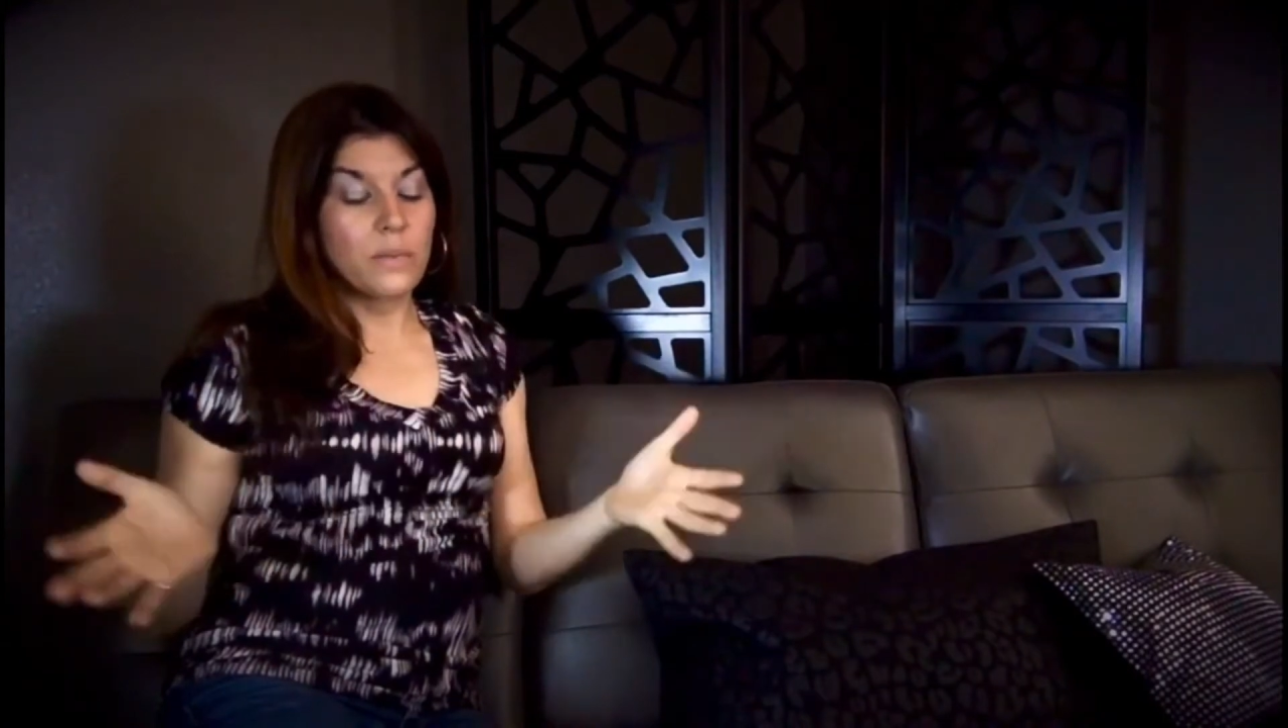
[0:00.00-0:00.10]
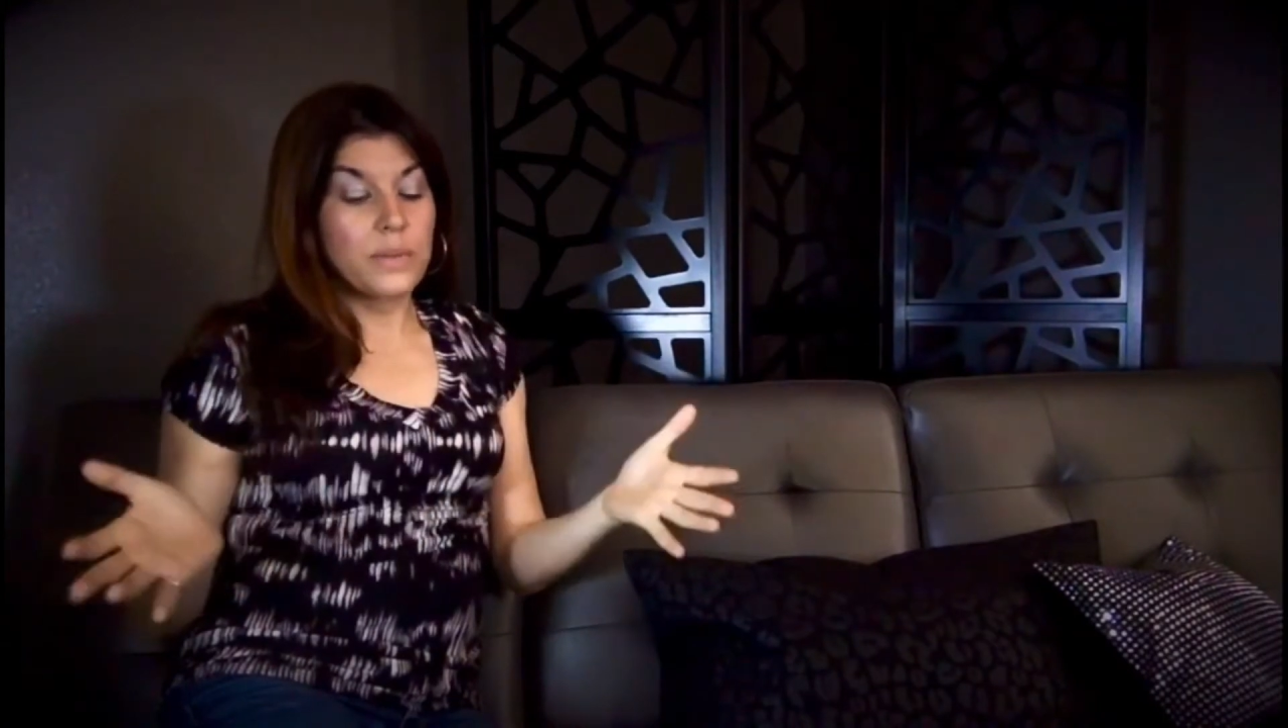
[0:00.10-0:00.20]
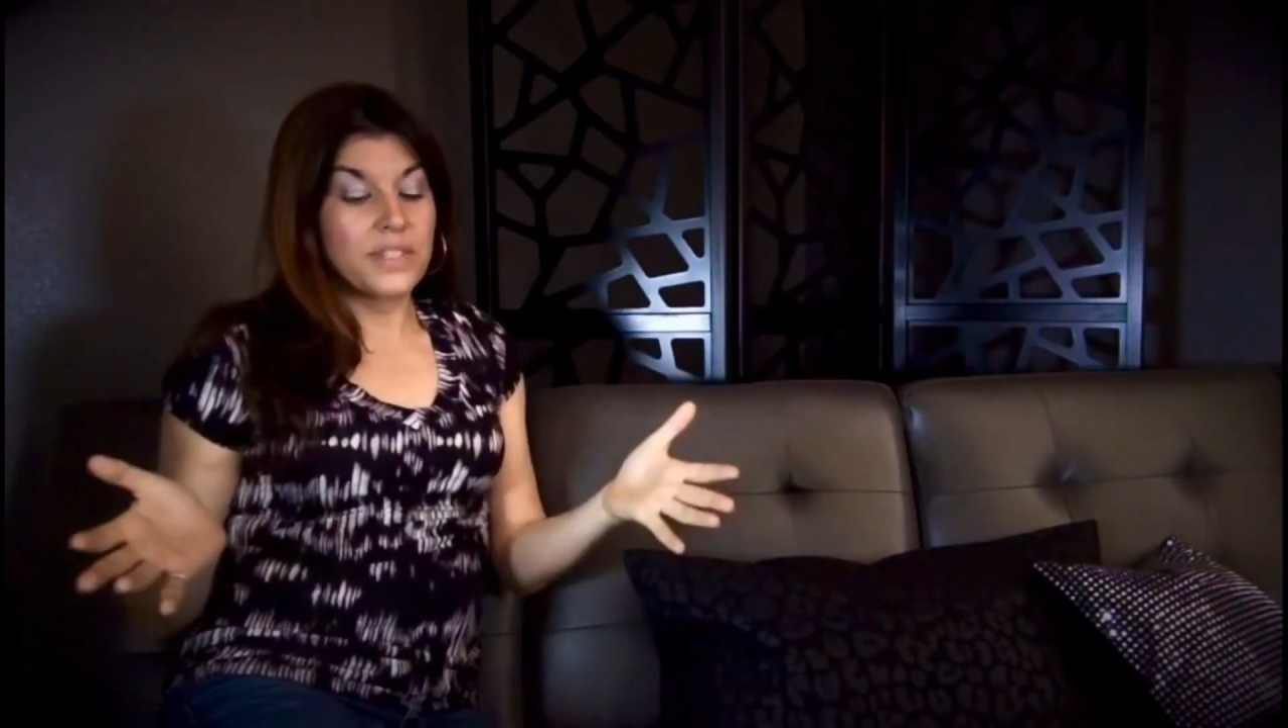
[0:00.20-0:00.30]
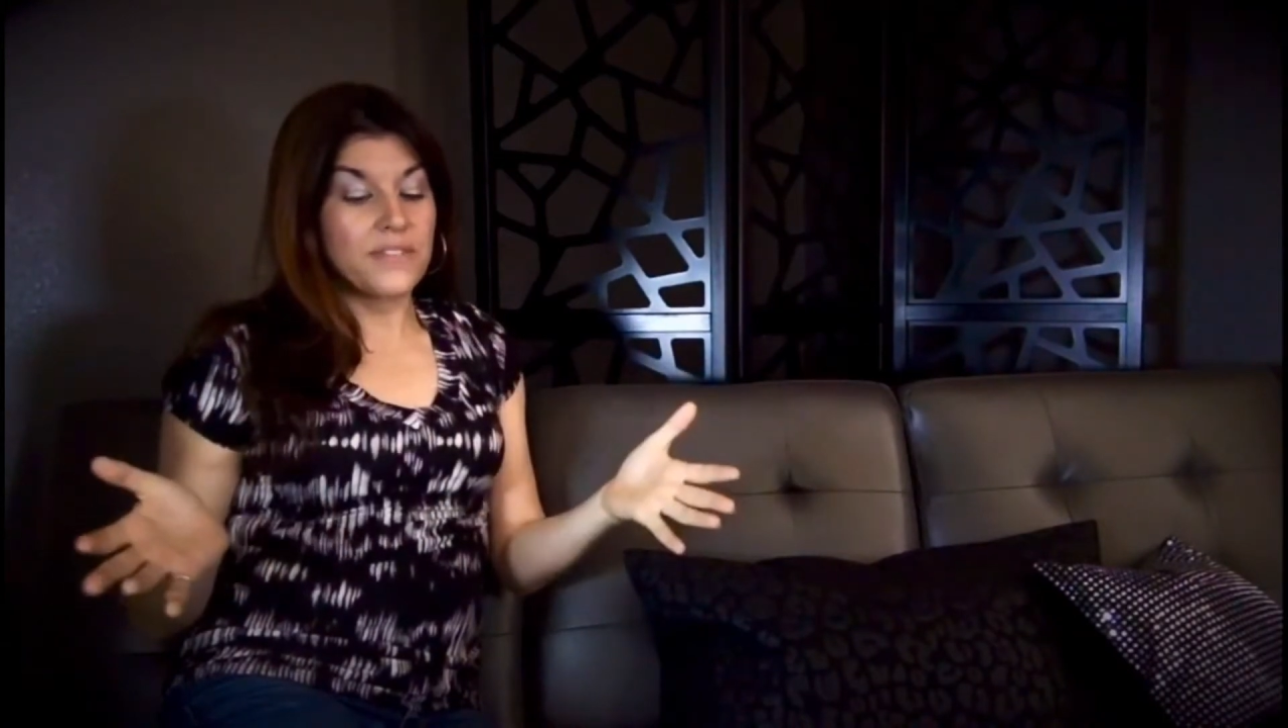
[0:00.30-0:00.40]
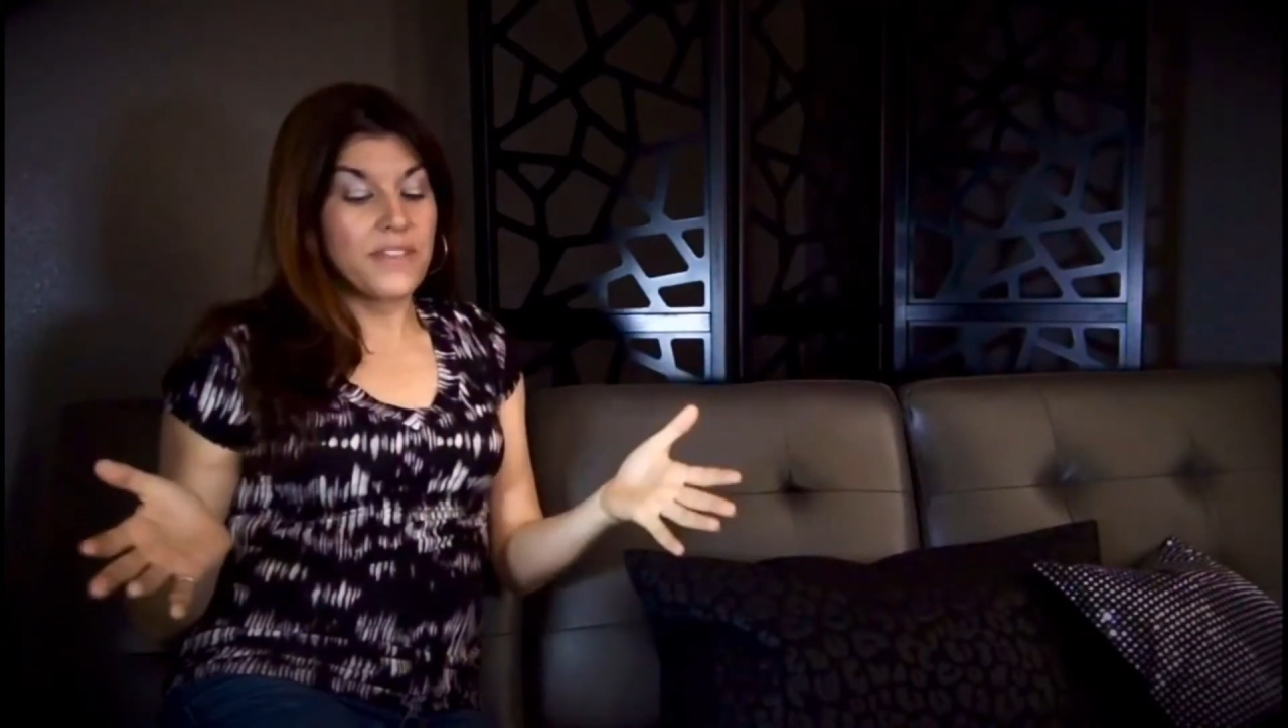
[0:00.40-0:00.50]

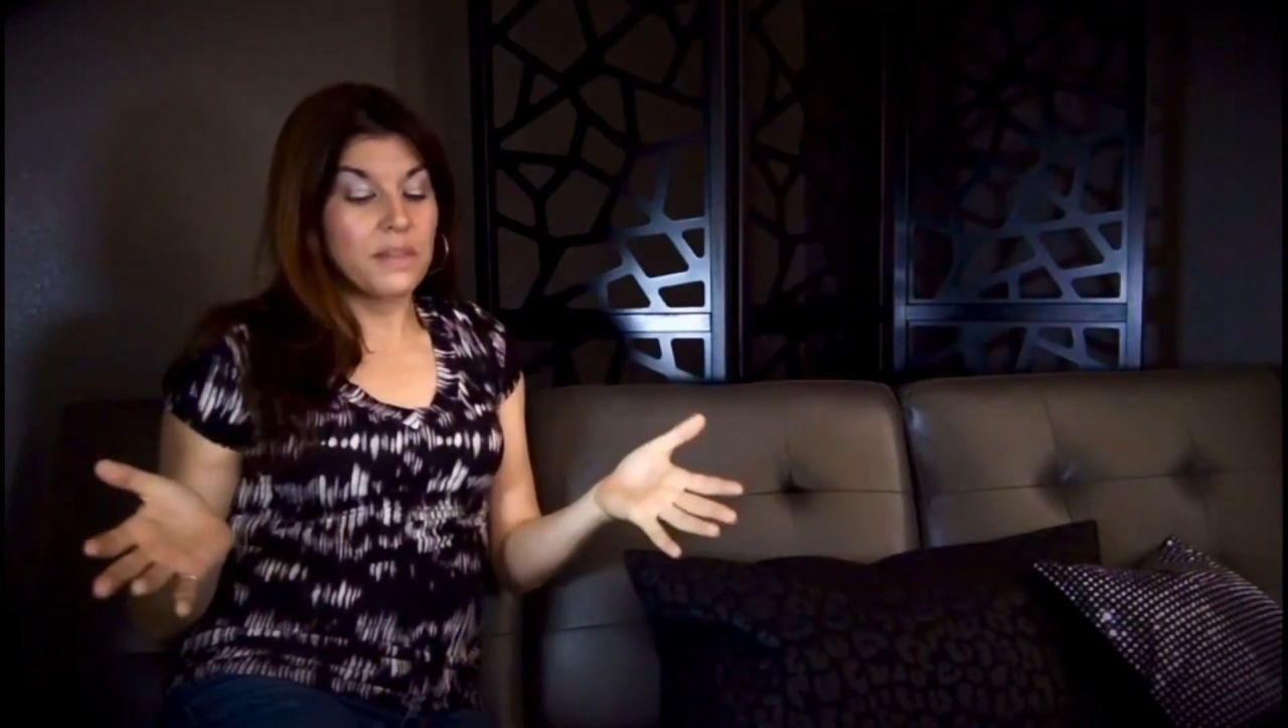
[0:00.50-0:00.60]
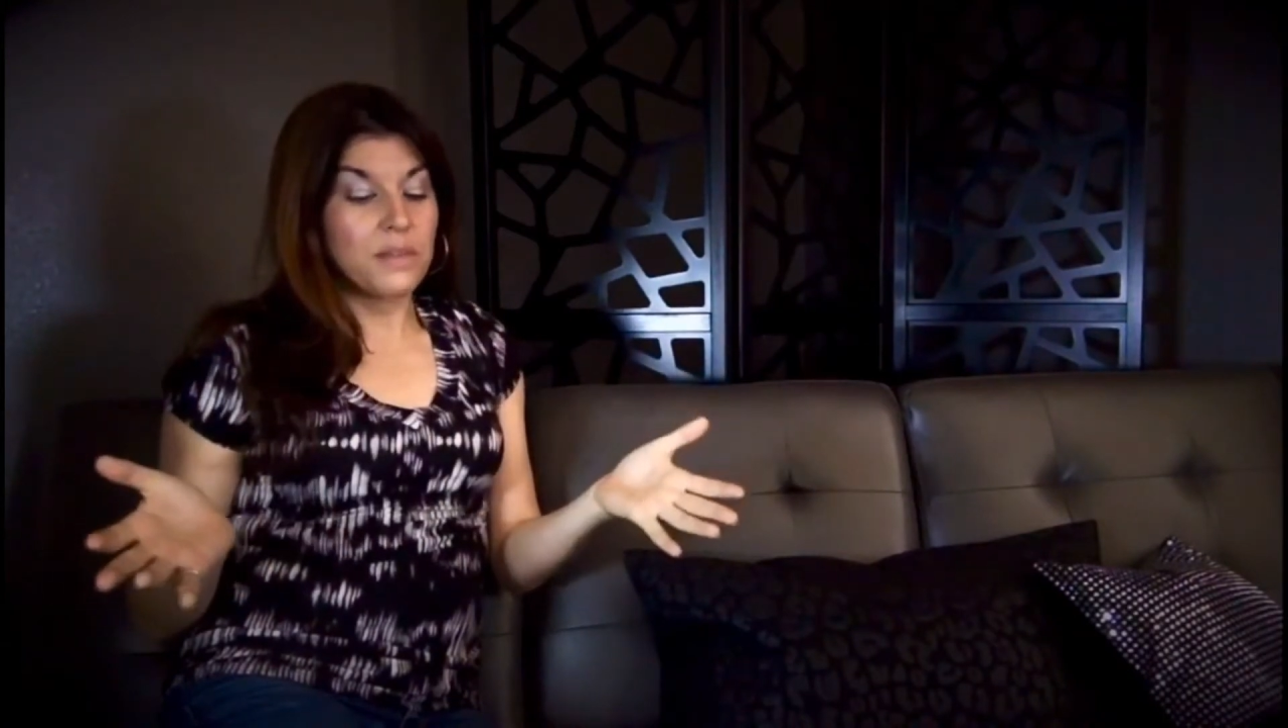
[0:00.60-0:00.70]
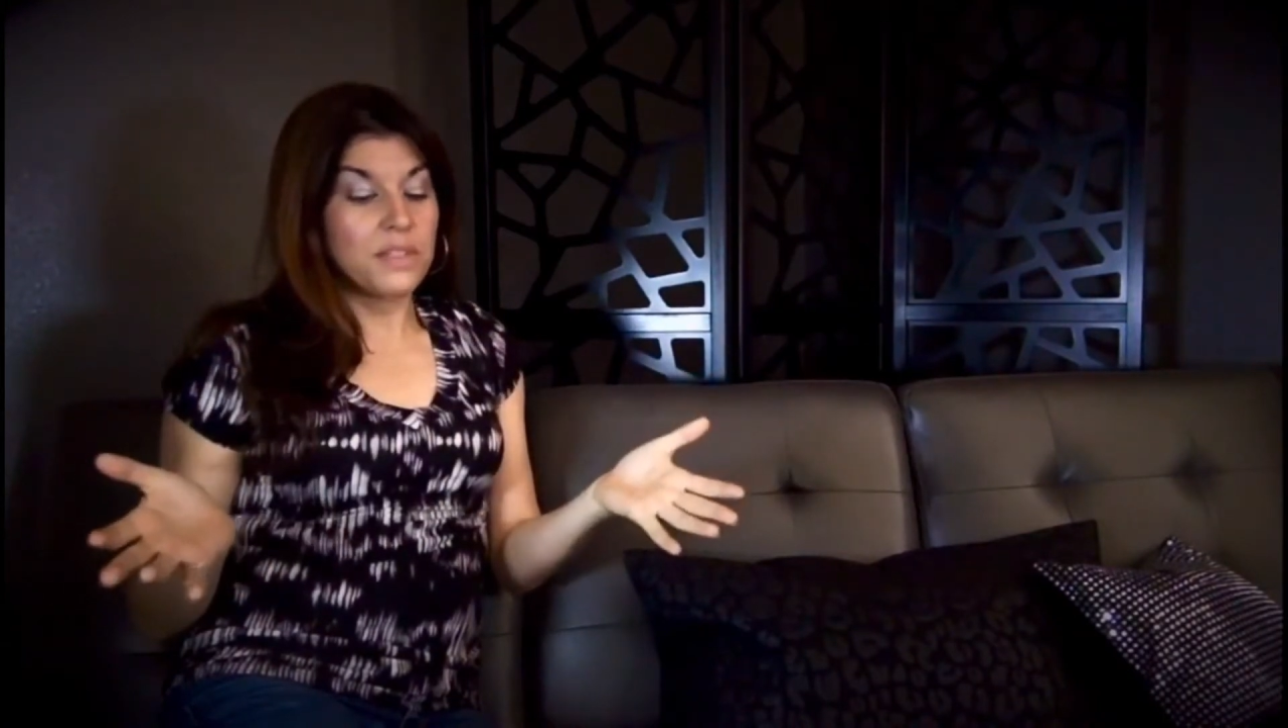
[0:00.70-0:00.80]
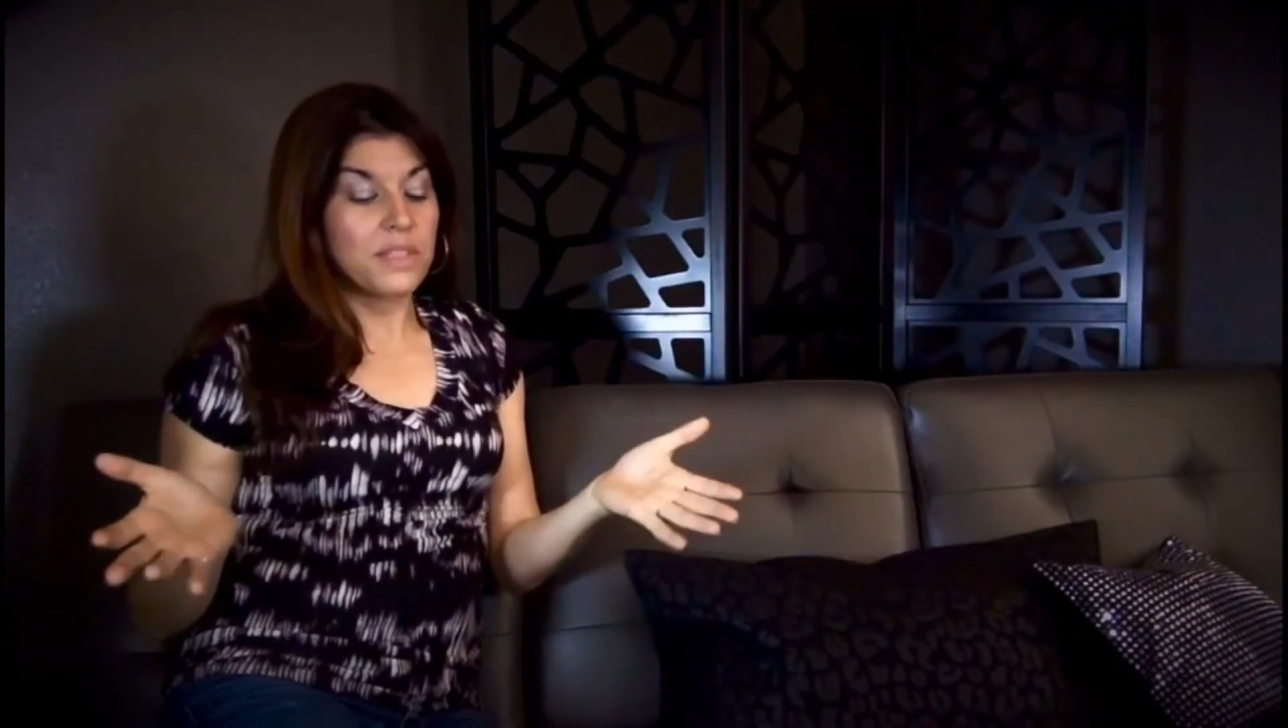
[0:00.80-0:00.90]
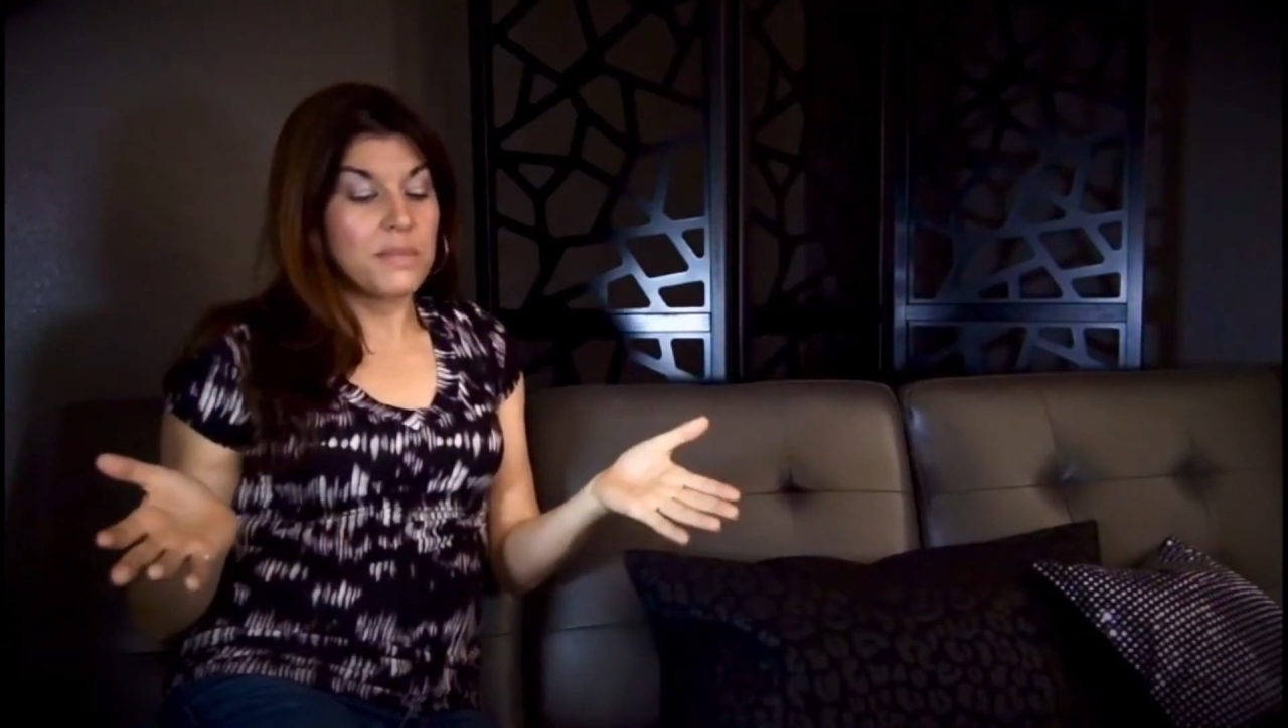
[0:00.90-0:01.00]
what was
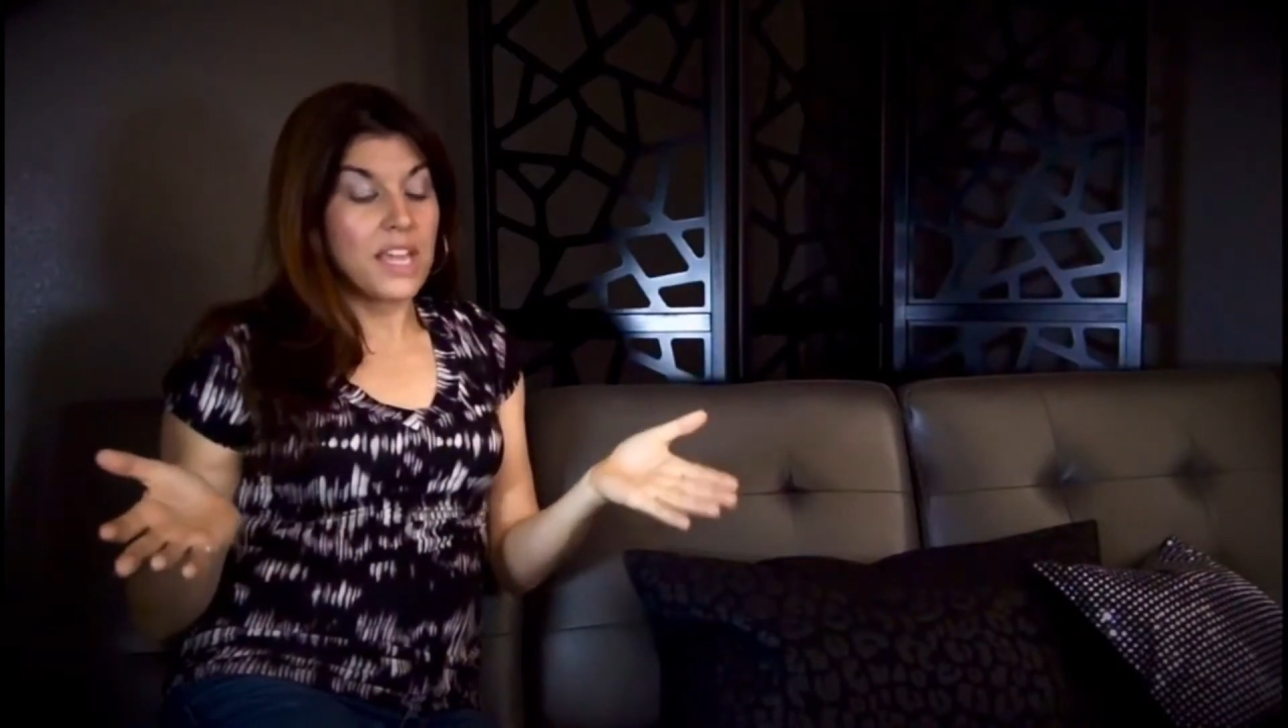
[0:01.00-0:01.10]
available to